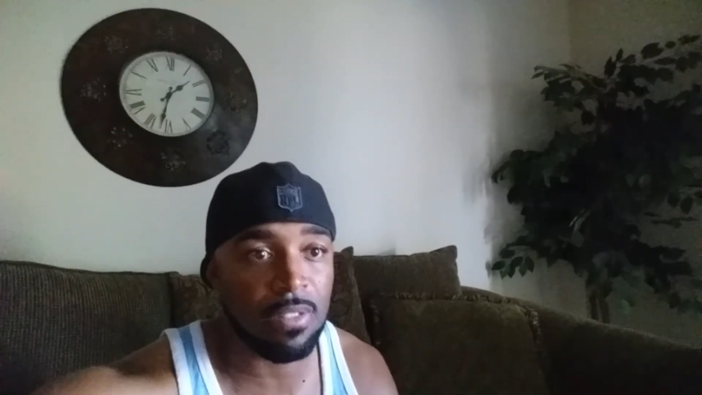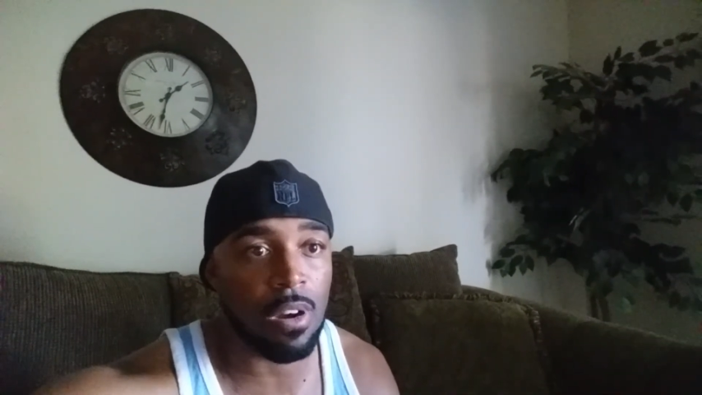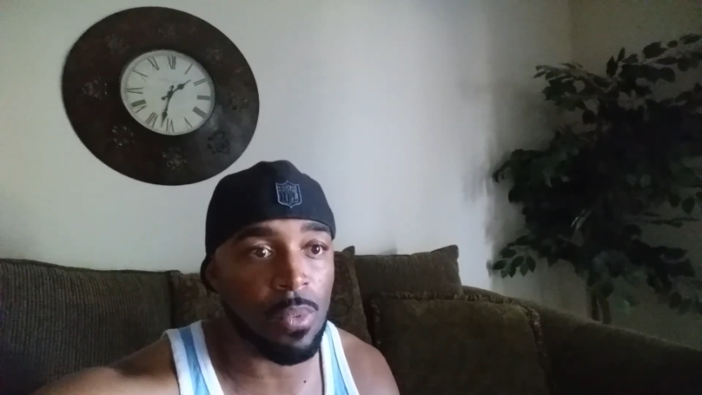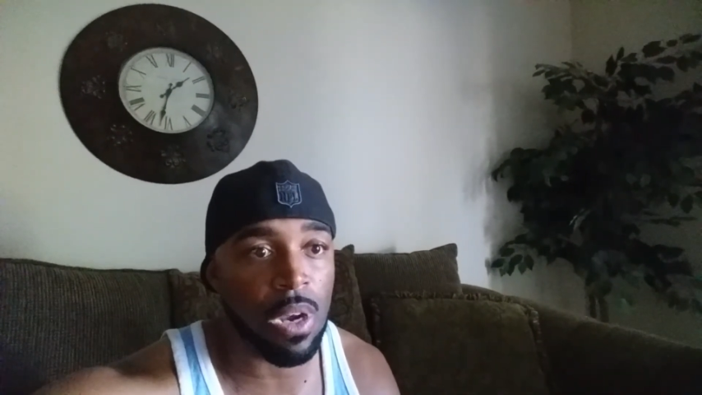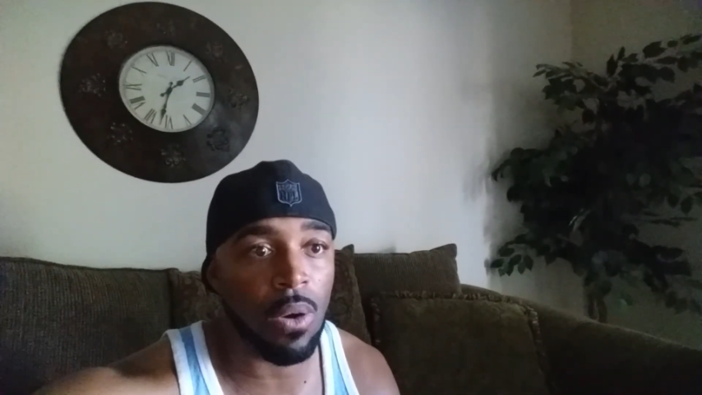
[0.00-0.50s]

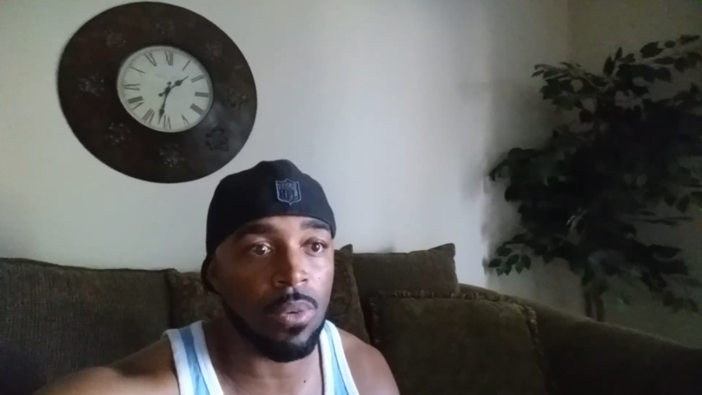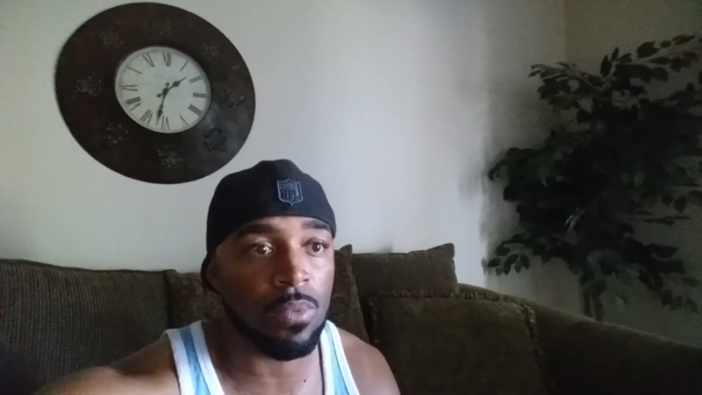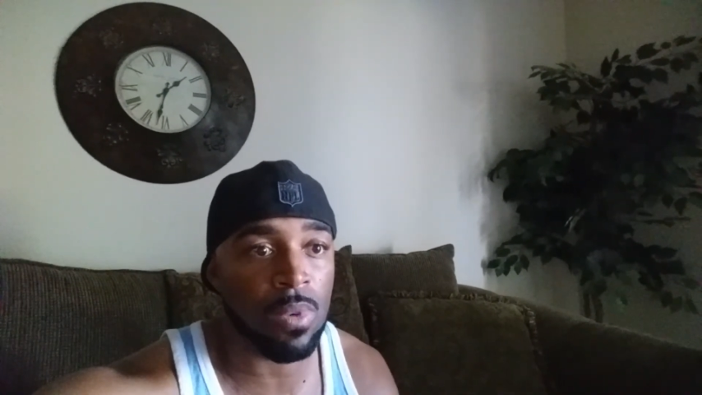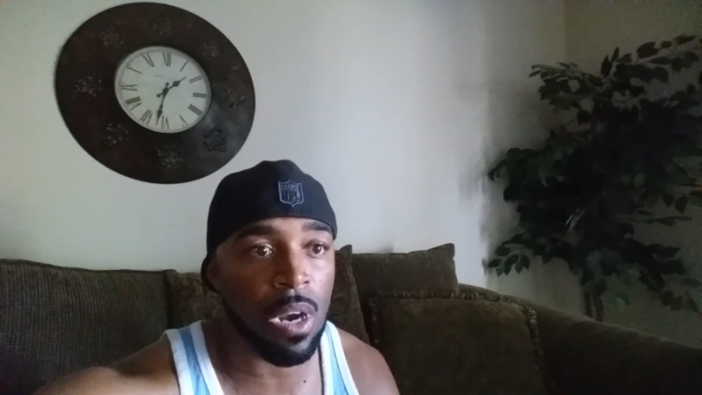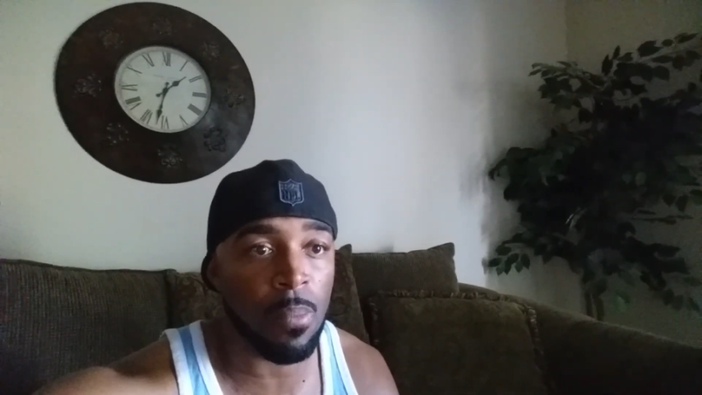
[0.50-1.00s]
So we're
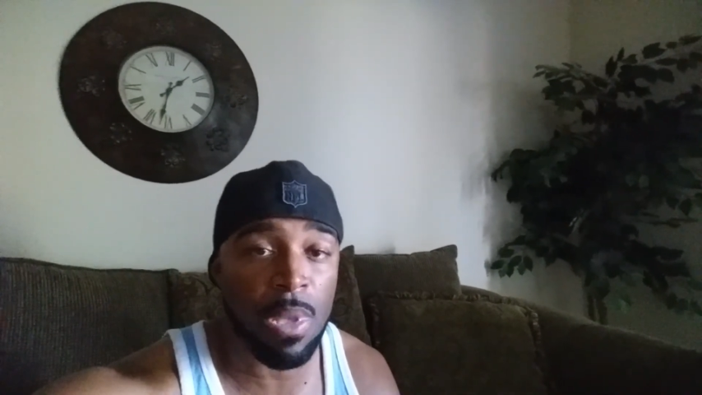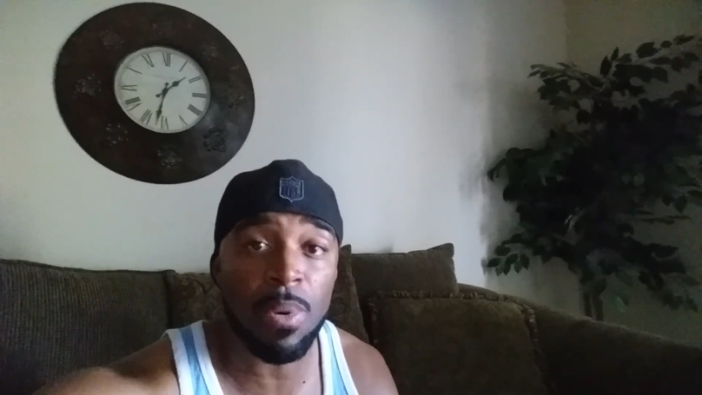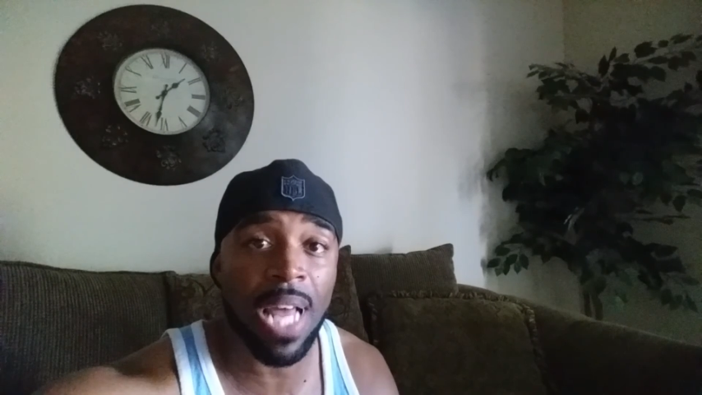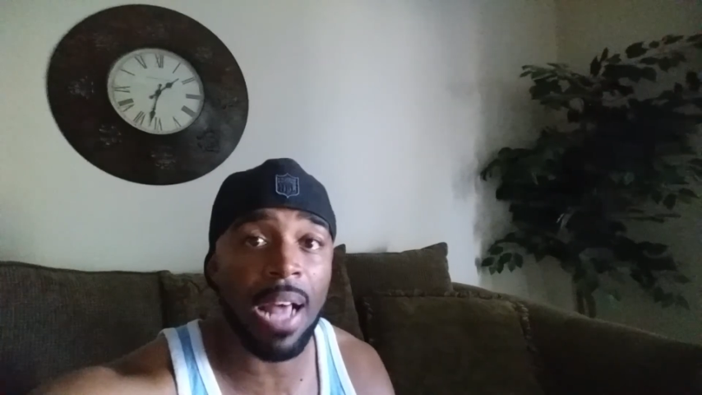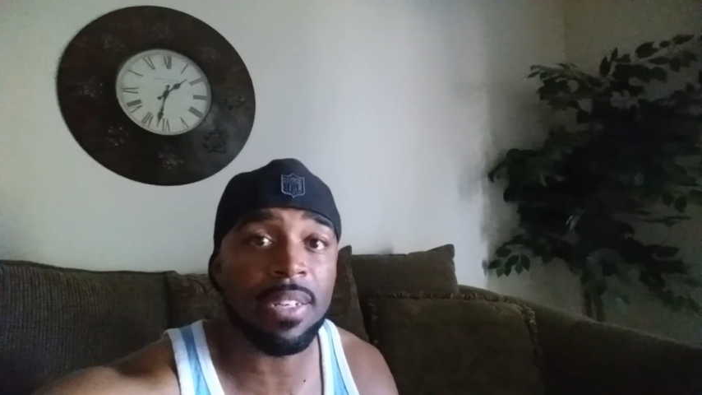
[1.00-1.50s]
gonna be
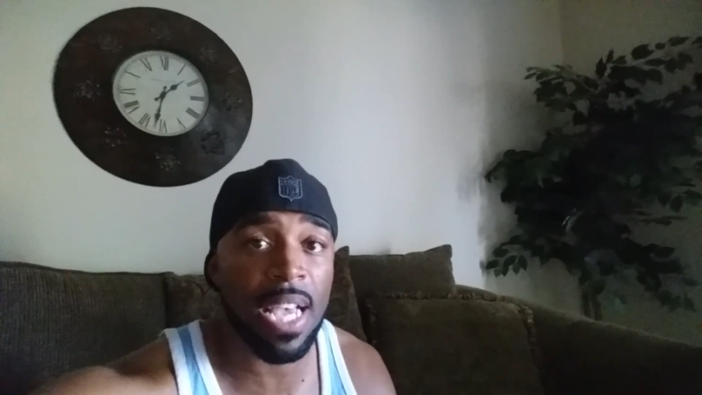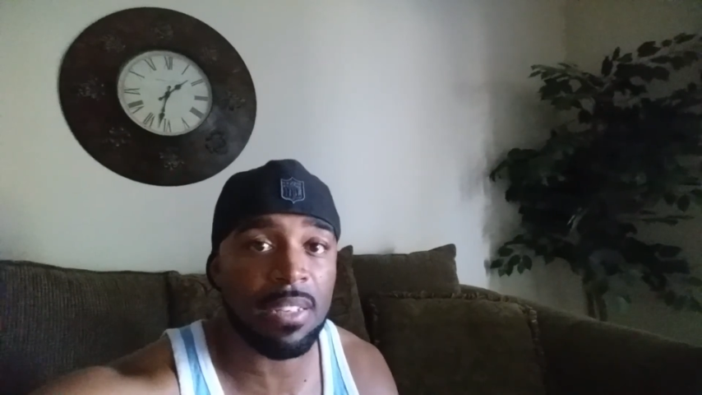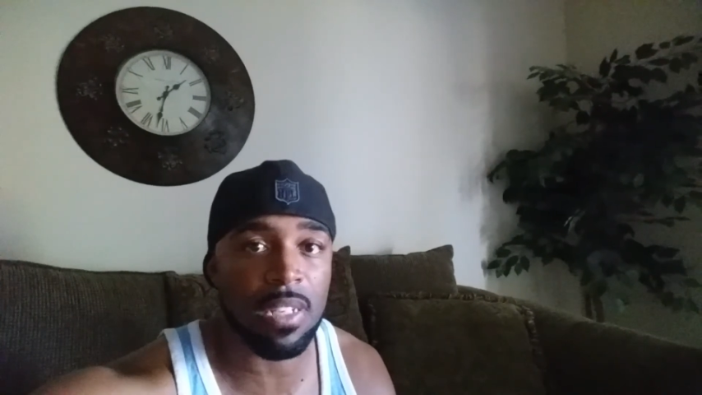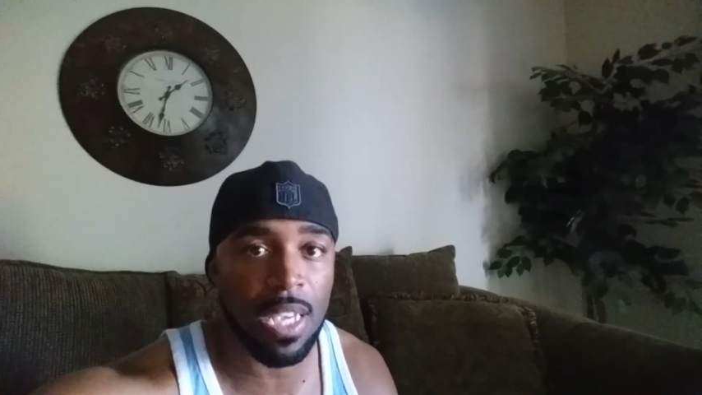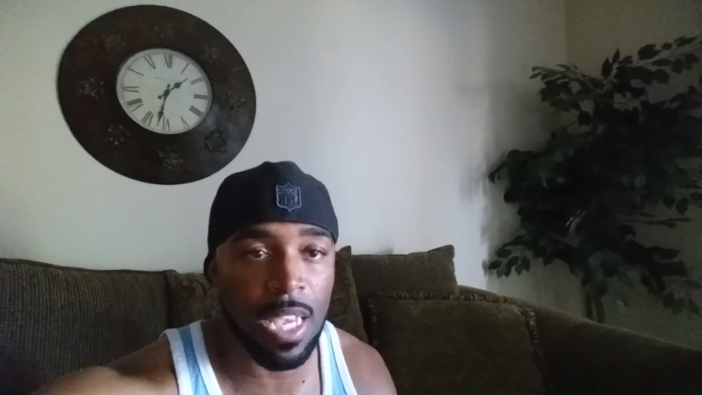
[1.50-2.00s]
without
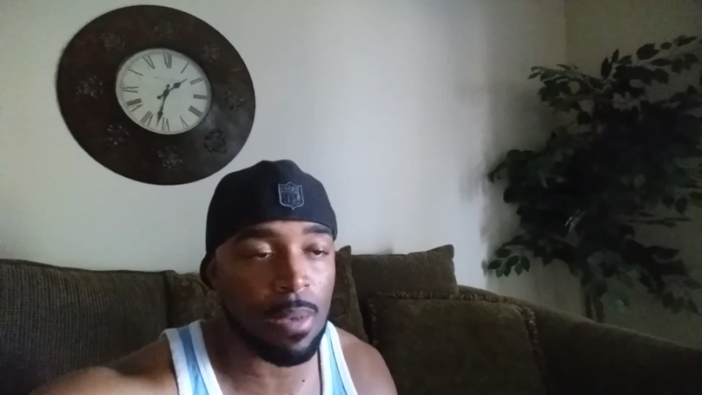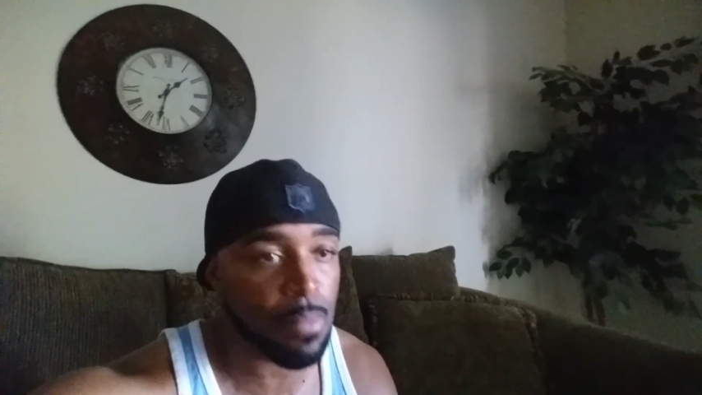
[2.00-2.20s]
Dez again.